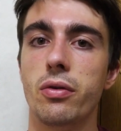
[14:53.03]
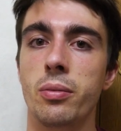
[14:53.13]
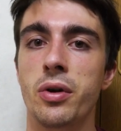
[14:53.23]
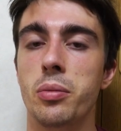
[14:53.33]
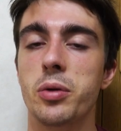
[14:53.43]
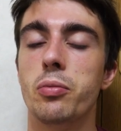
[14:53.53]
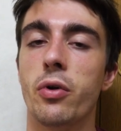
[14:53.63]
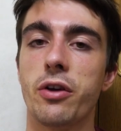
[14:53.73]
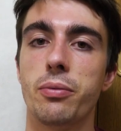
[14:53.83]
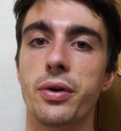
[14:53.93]
to be a bit
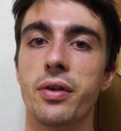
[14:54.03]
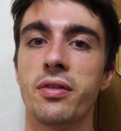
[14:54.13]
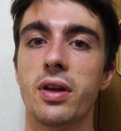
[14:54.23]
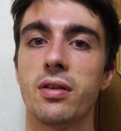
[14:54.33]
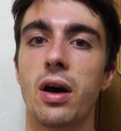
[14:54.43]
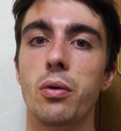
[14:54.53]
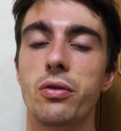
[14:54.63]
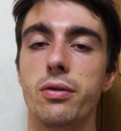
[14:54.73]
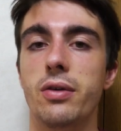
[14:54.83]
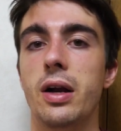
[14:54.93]
more experienced at how
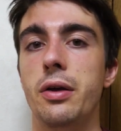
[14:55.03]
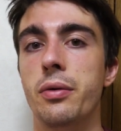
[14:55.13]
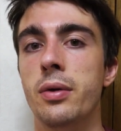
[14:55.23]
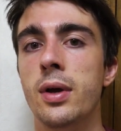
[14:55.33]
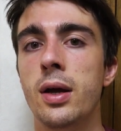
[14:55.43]
to value